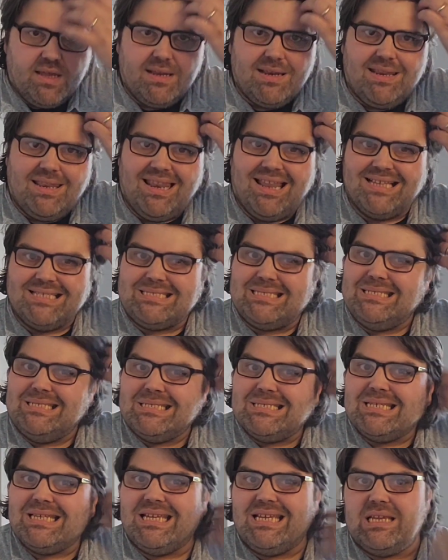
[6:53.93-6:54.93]

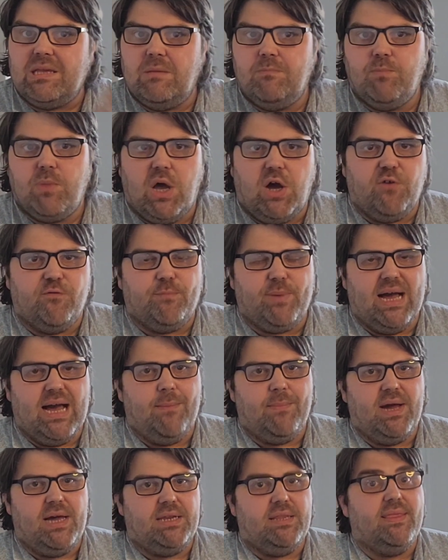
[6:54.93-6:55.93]
licensee of
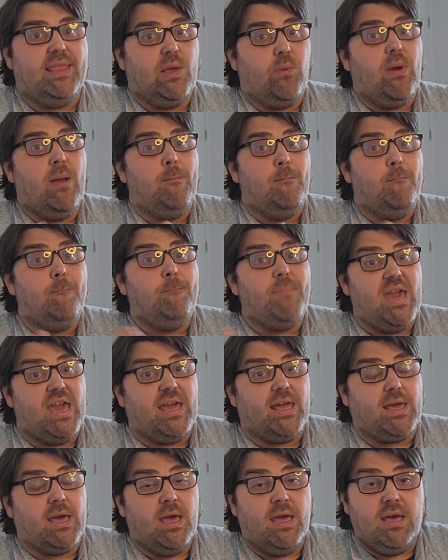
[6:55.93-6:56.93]
Batman, and they went
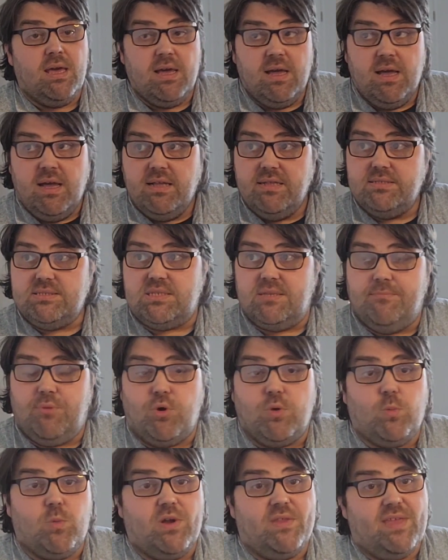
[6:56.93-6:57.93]
big to the
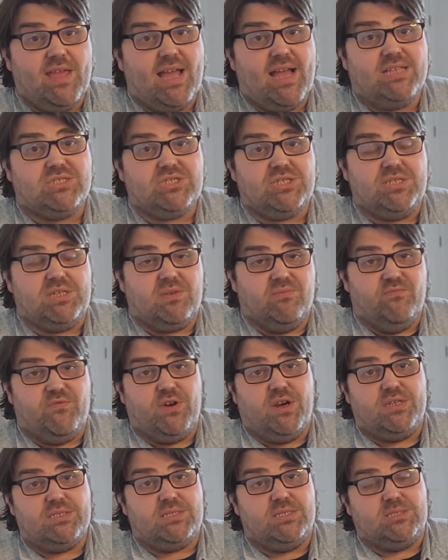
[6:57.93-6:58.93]
point where they actually
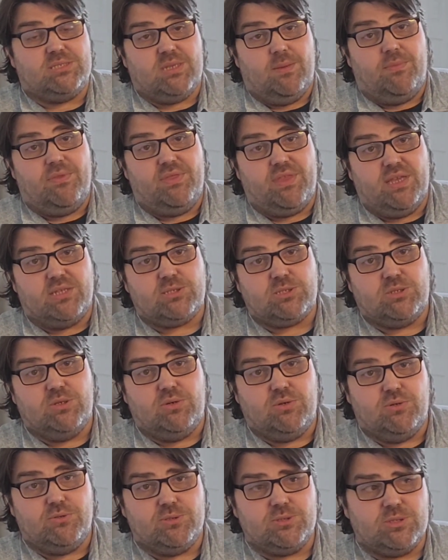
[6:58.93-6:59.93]
converted some of their
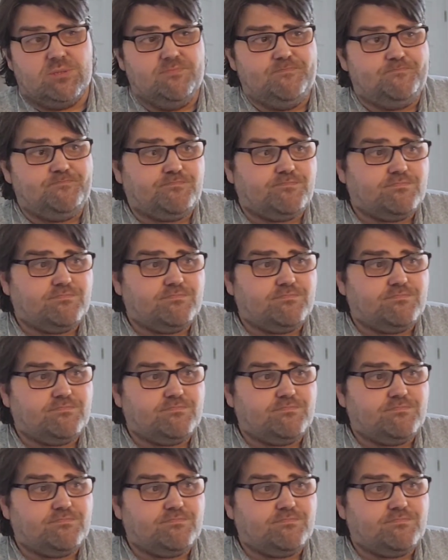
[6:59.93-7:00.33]
stores